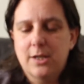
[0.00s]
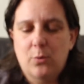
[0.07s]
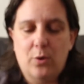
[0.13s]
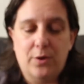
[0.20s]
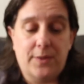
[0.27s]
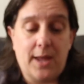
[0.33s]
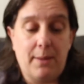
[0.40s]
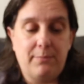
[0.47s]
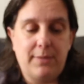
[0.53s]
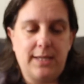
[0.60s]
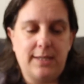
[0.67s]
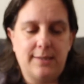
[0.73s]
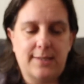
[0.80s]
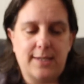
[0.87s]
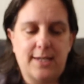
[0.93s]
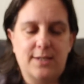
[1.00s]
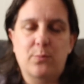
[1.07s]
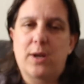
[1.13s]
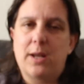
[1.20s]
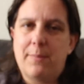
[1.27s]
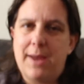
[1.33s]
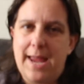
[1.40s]
What that means is
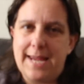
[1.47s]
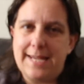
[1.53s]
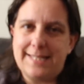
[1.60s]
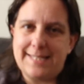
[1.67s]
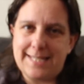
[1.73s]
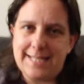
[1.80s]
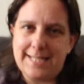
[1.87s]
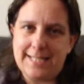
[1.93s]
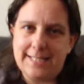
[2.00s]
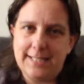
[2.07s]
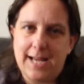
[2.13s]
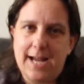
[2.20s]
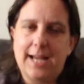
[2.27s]
when I'm at 18,